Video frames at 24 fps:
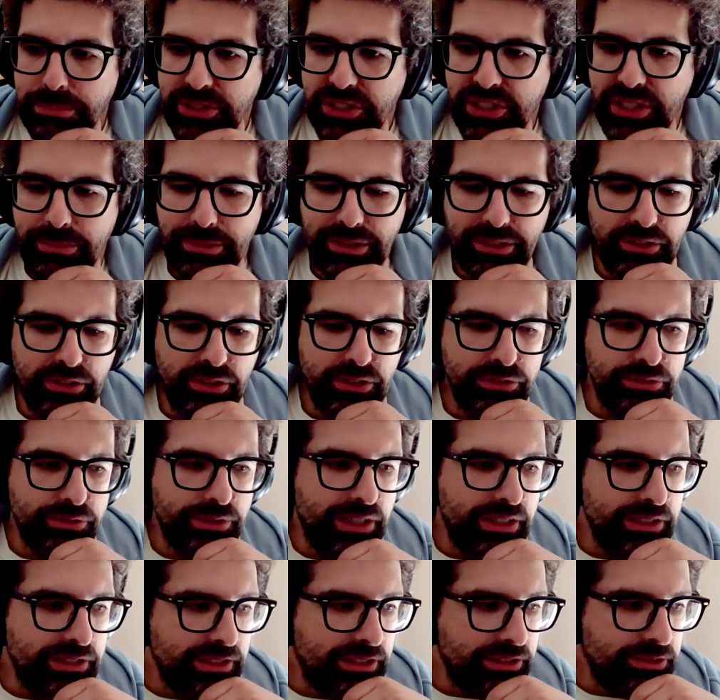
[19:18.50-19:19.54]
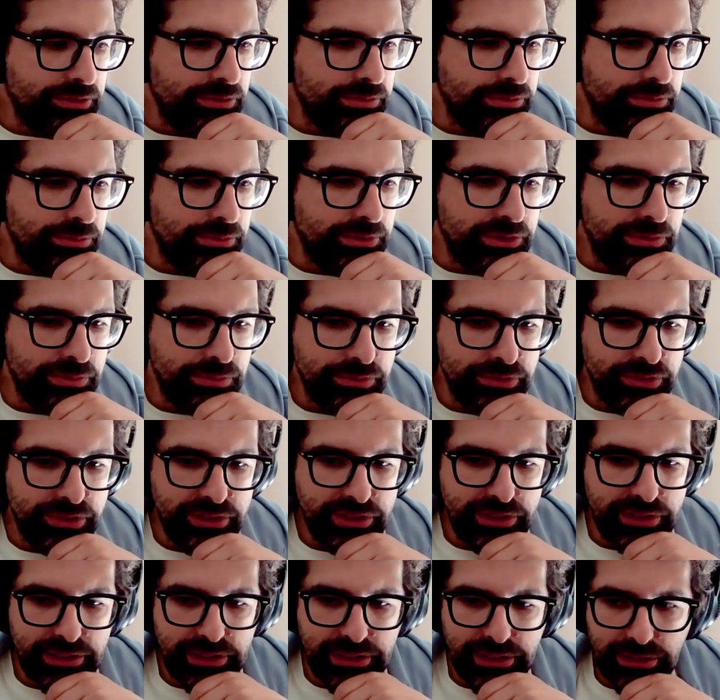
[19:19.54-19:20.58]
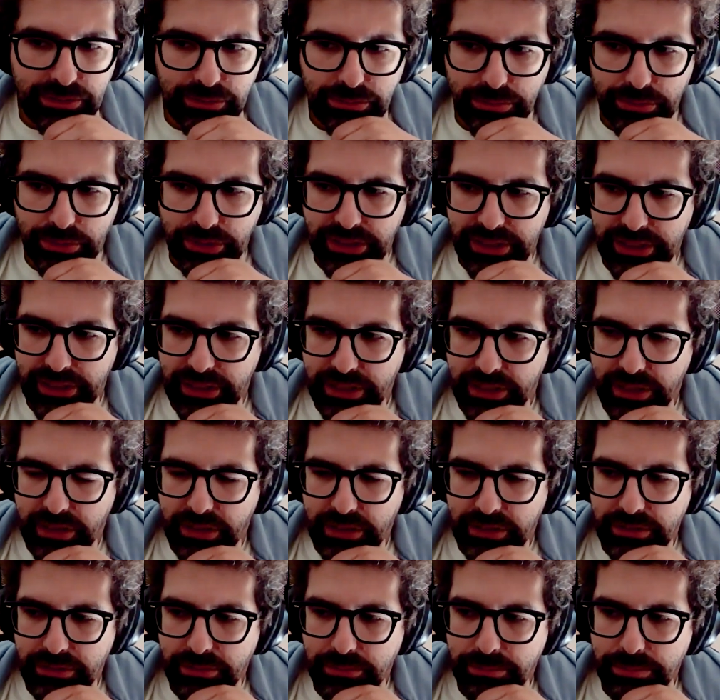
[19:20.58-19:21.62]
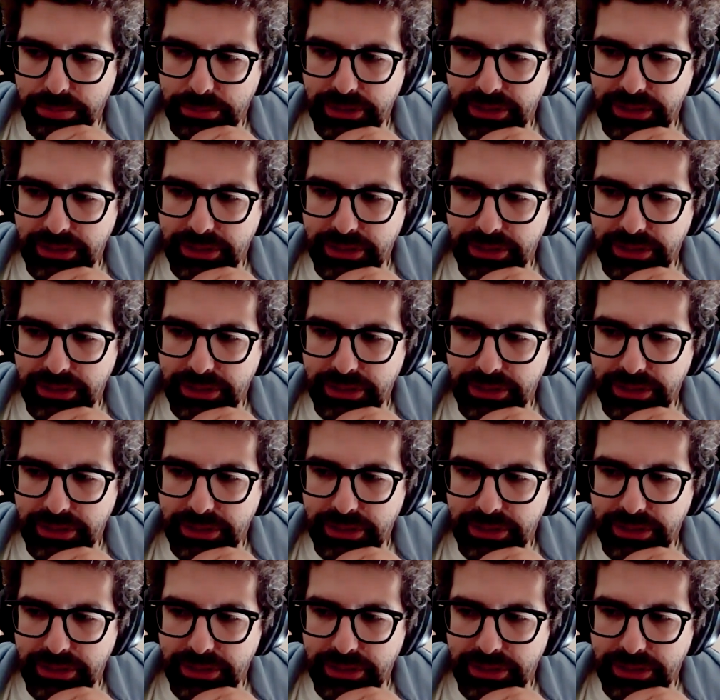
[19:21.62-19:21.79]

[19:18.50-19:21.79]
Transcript: pitched them another idea to which we're still working on,